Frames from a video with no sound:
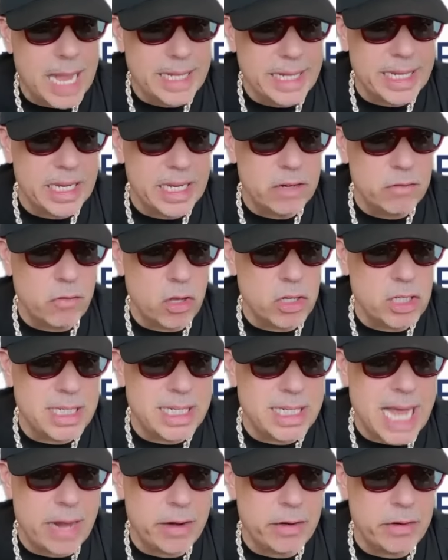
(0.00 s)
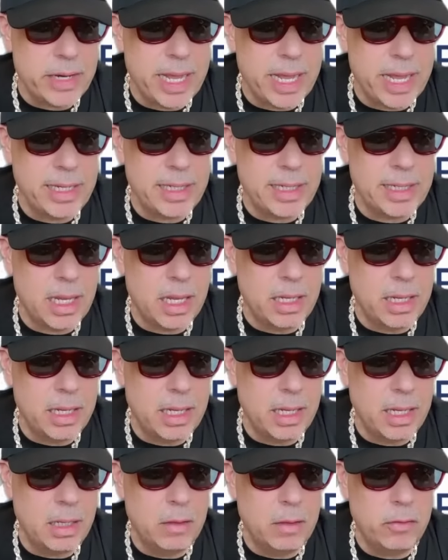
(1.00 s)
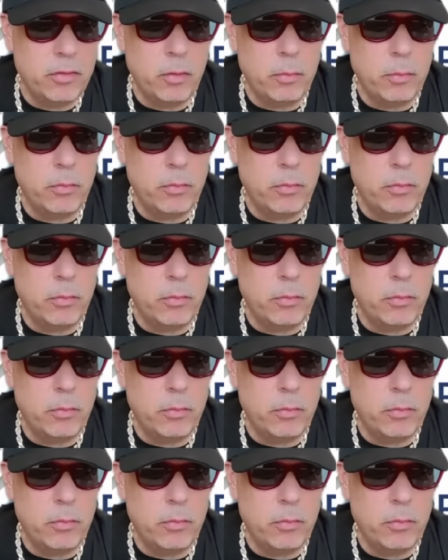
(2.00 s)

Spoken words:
think he runs Saturday for